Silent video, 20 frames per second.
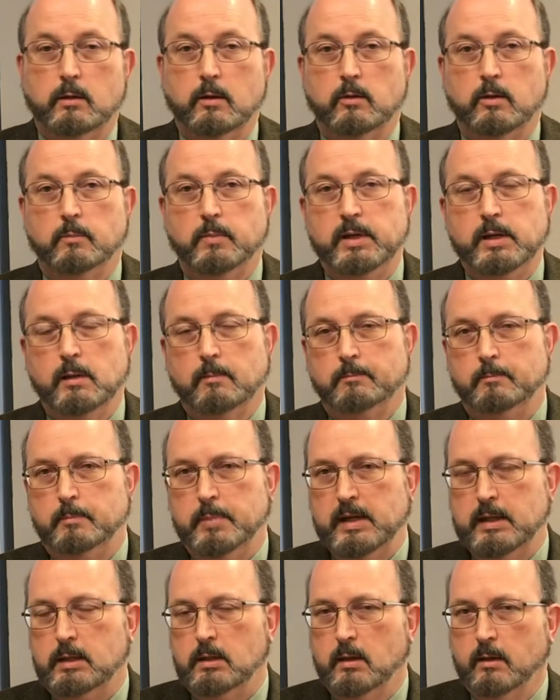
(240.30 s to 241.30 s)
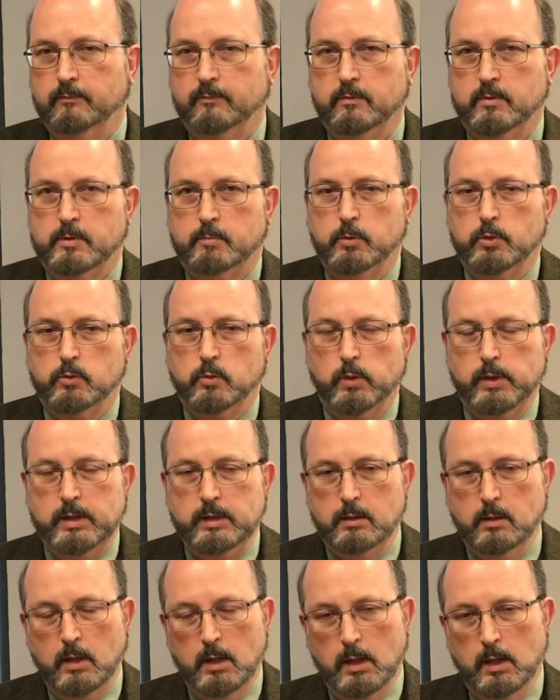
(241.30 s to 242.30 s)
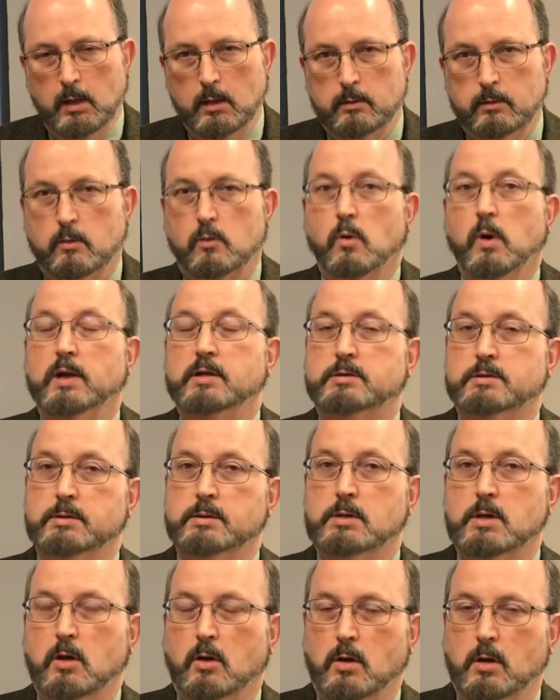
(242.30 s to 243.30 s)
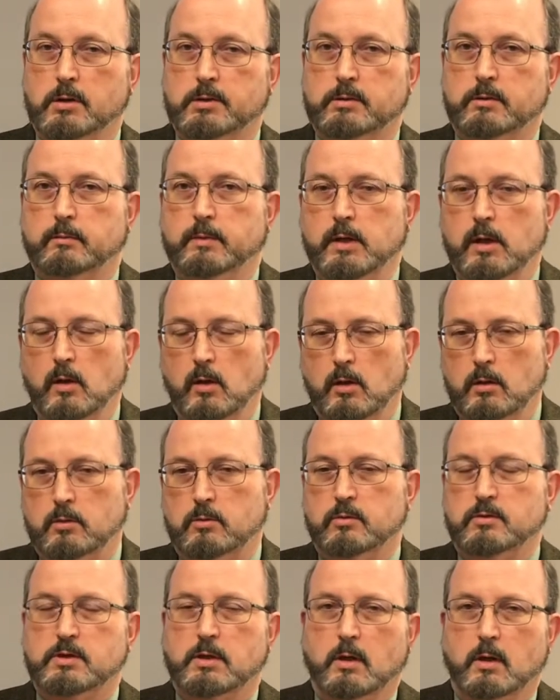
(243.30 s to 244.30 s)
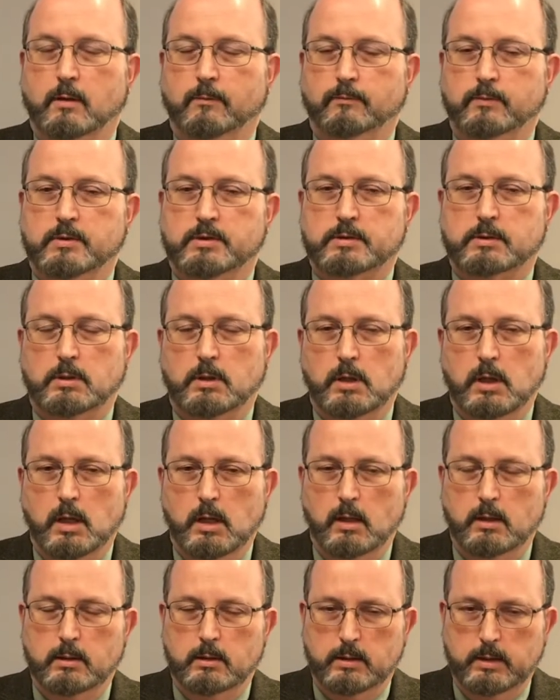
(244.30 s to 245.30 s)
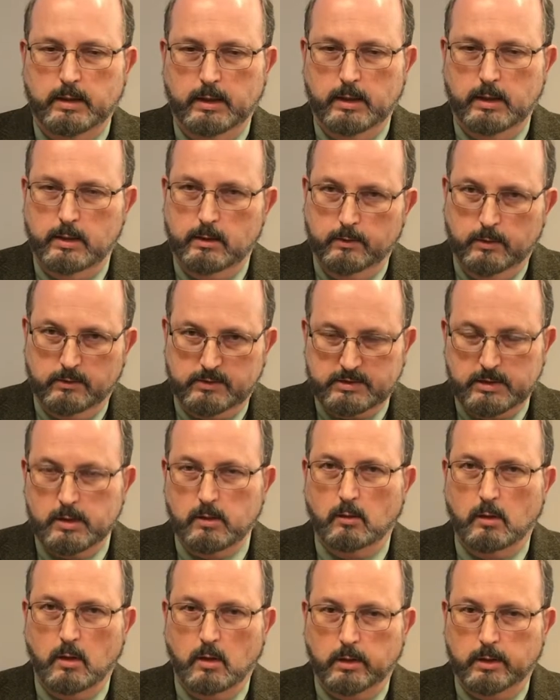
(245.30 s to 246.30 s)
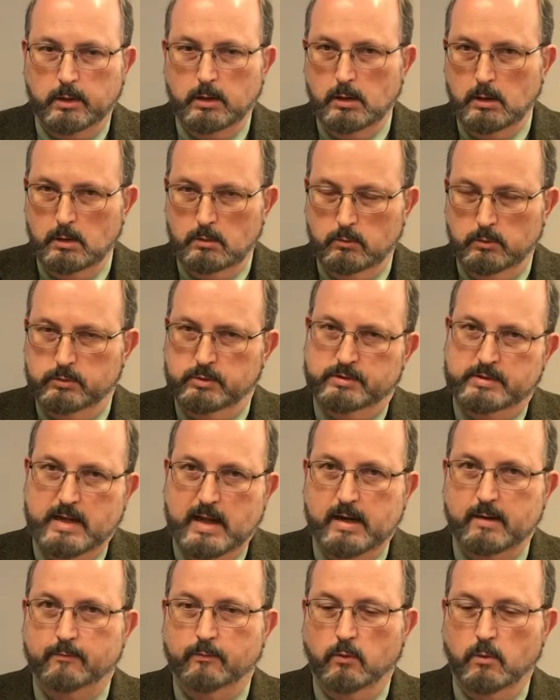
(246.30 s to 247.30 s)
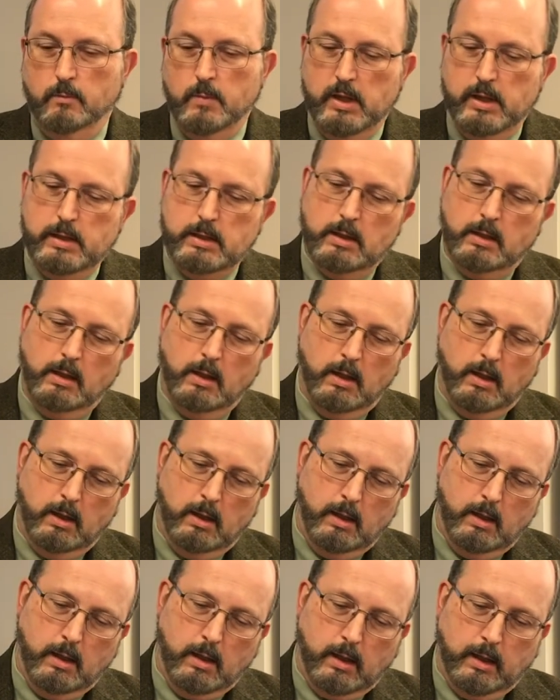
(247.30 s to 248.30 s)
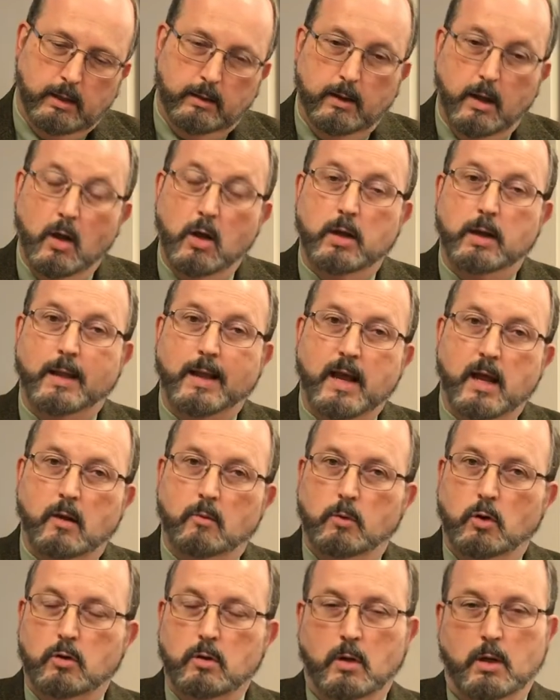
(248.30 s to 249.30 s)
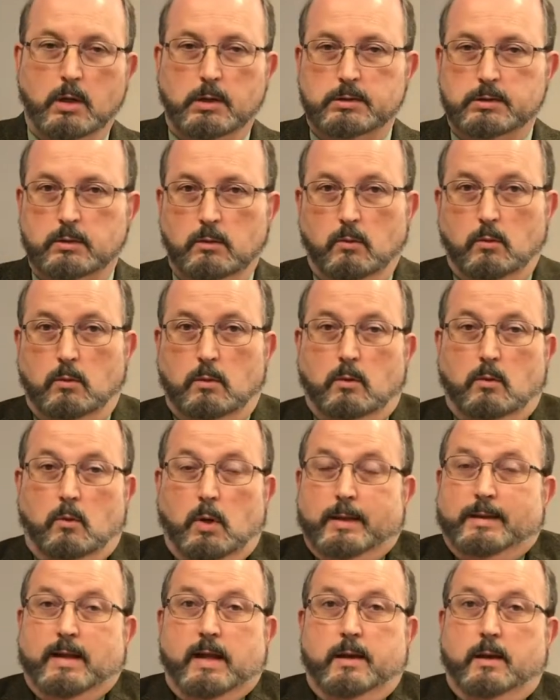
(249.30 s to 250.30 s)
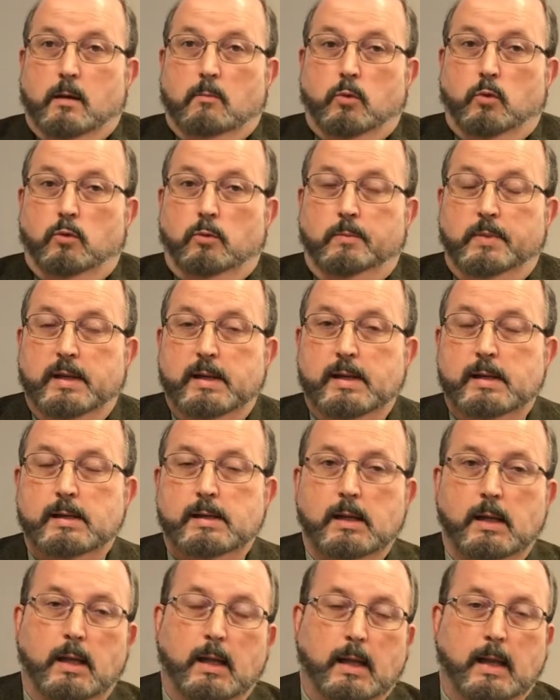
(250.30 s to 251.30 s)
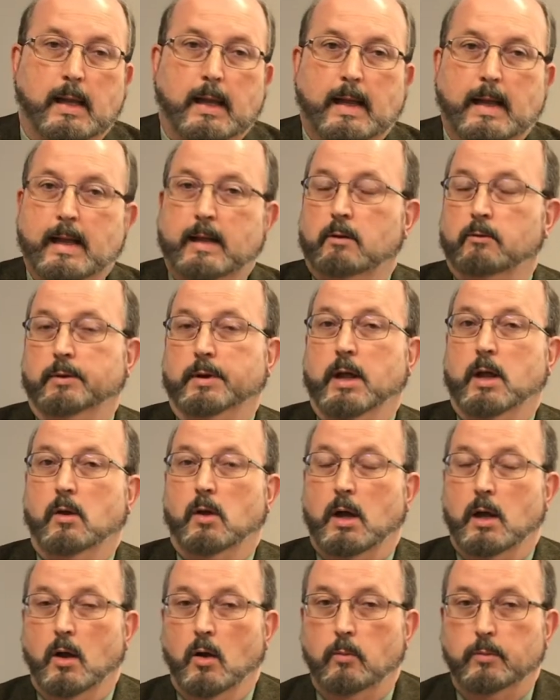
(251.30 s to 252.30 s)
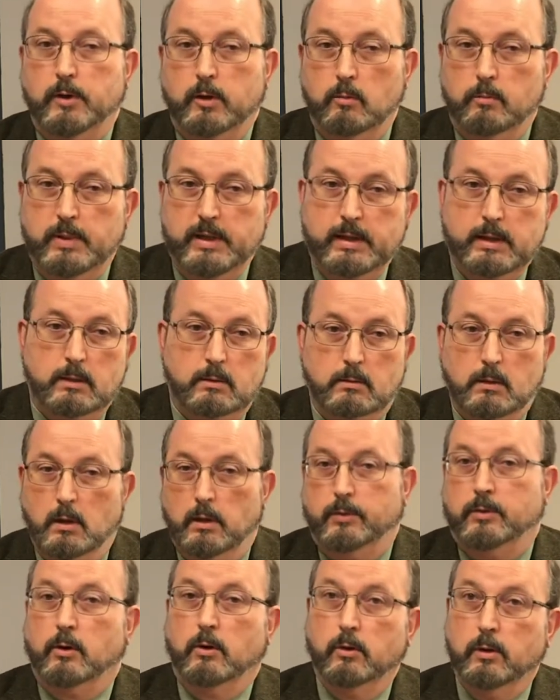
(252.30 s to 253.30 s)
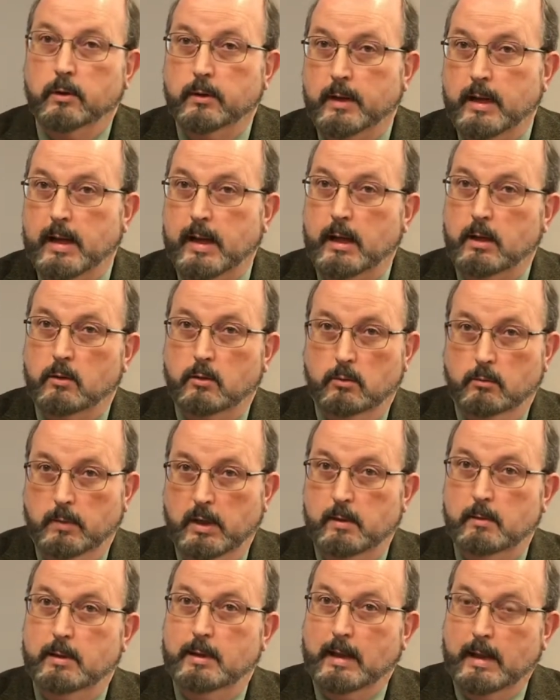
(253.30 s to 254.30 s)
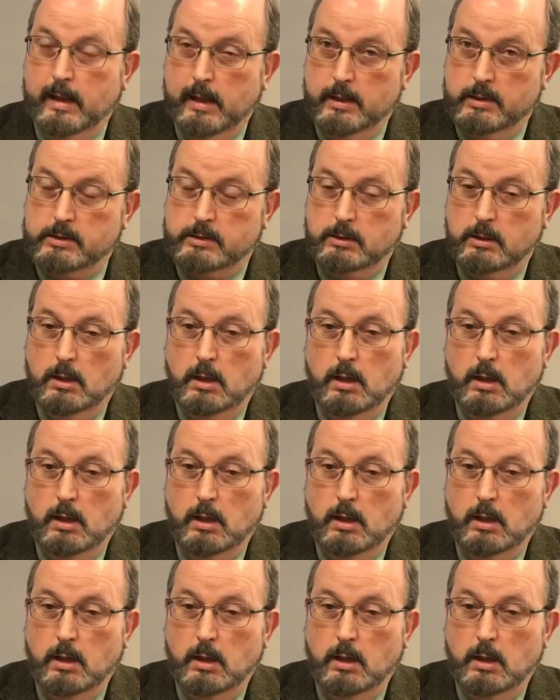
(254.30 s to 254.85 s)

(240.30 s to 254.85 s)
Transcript: there to be a big difference between the question costs that the auditor's office did in their single audit, which was $94 million, and the unallowable costs. Now, what that number will be, I don't know. I hope it'll be a third of that or maybe less.